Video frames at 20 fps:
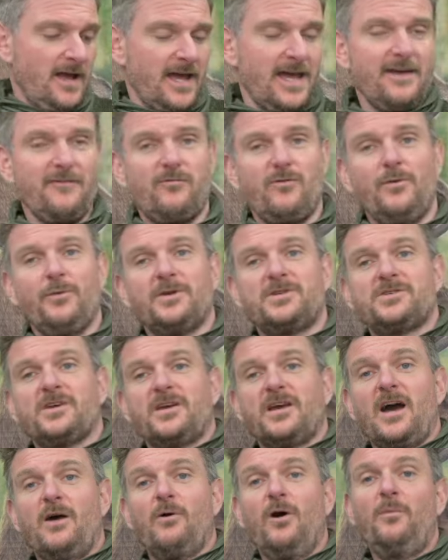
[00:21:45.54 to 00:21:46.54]
If we were to
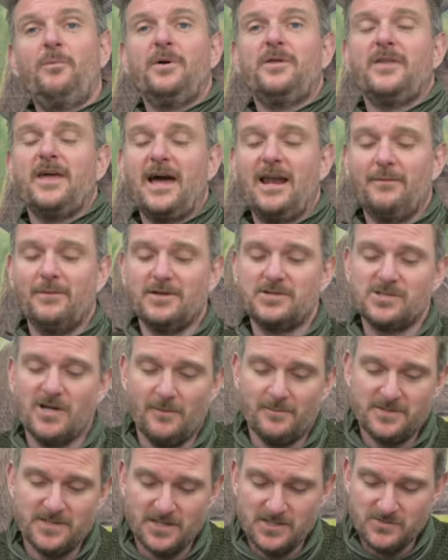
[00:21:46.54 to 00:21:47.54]
go up in the Element
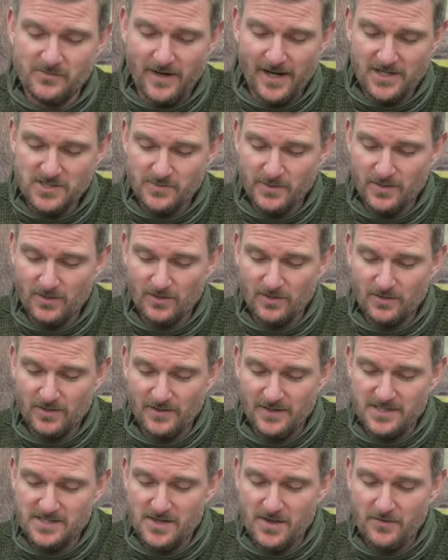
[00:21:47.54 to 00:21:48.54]
Optics range, we could look
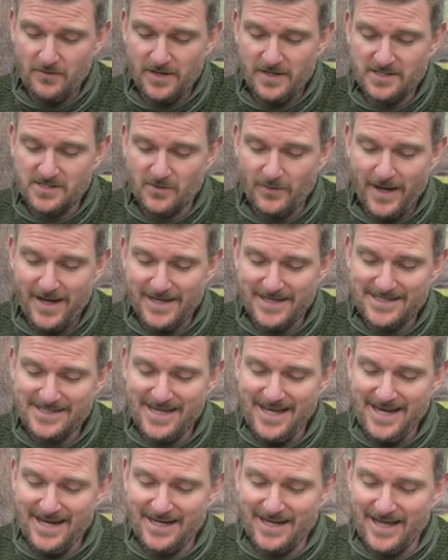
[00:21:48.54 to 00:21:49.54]
at this
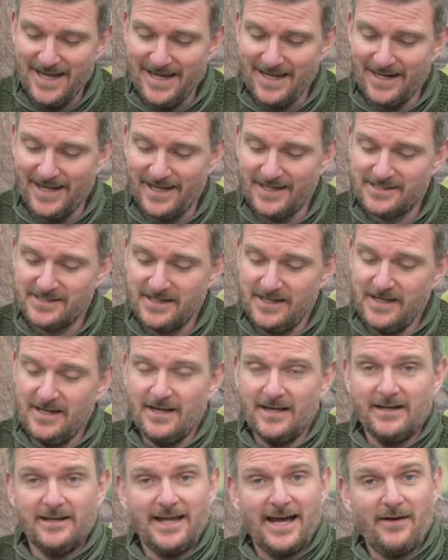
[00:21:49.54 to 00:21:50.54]
3-18 Helix.
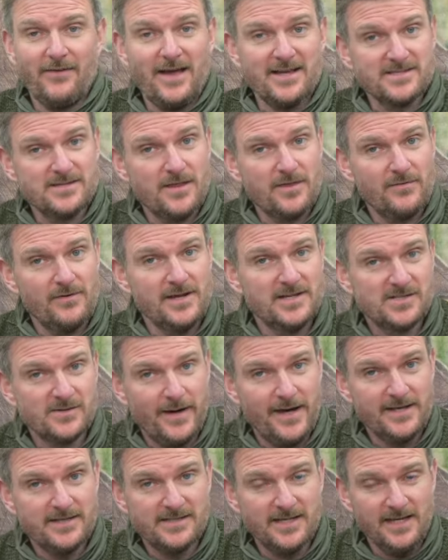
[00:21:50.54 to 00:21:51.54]
Now that's a
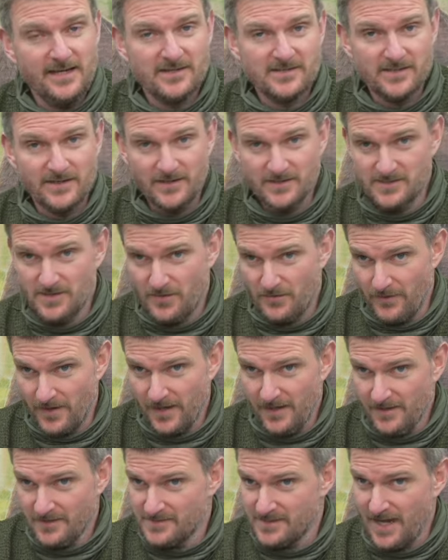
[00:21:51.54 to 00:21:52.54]
3-18, so it goes
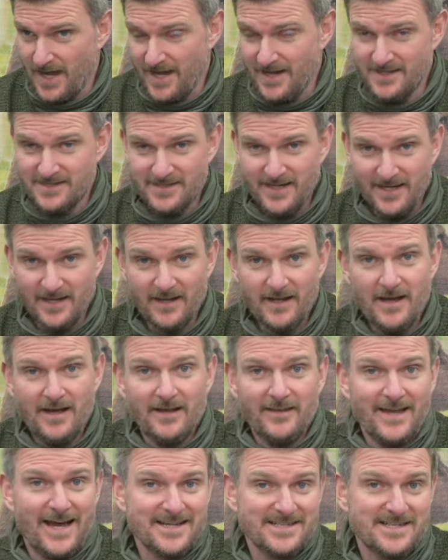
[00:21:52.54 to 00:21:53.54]
3 to 18.
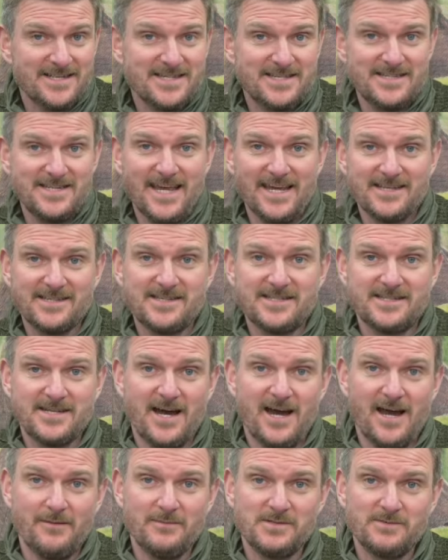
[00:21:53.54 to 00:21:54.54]
That's a 6
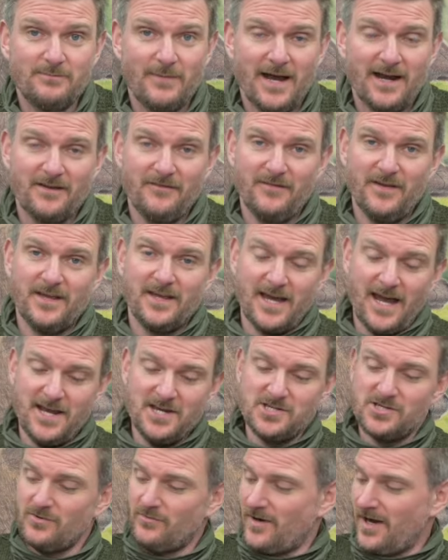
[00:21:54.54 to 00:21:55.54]
times
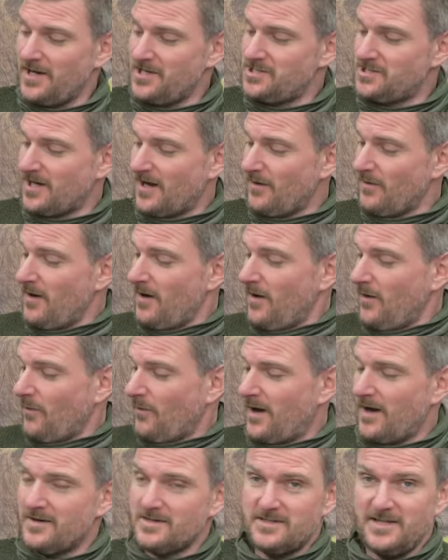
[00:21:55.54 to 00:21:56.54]
magnification ratio,
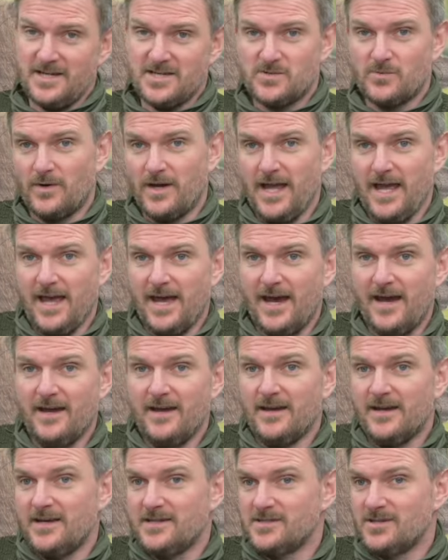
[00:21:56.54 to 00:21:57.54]
whereas this one here
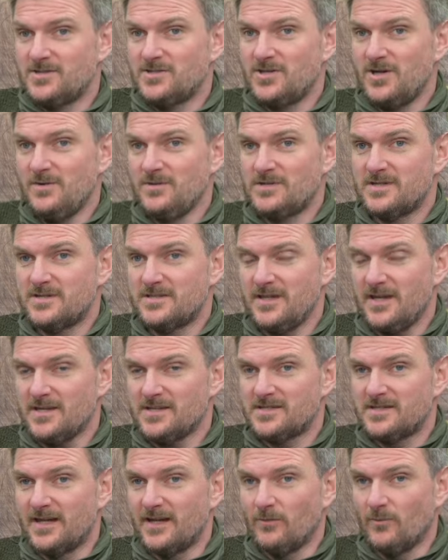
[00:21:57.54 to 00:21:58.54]
is a 2 to
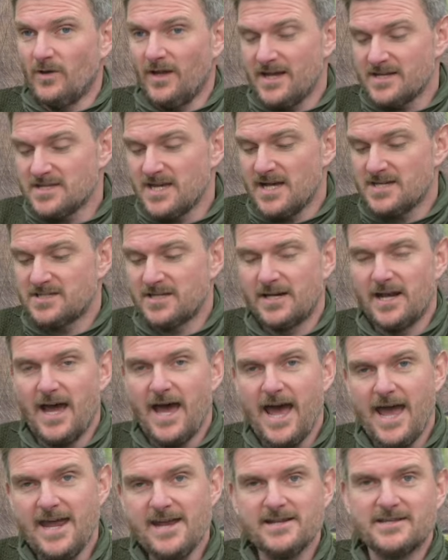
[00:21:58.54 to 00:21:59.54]
16. Well, that's actually an
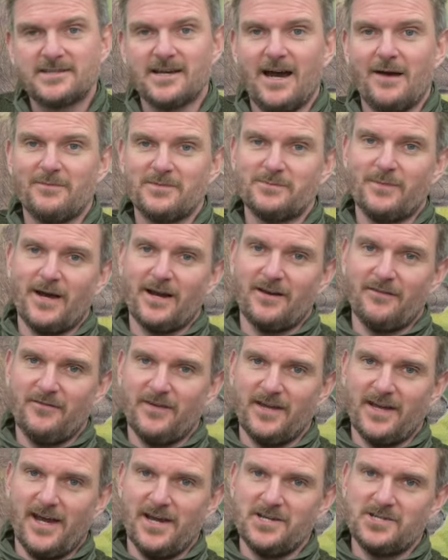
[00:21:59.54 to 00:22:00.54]
8 times
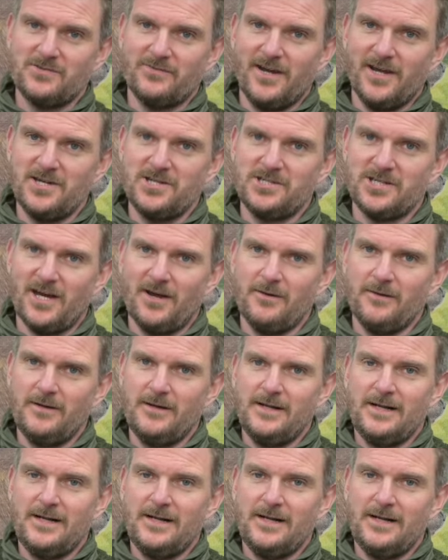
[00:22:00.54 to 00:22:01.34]
magnification ratio.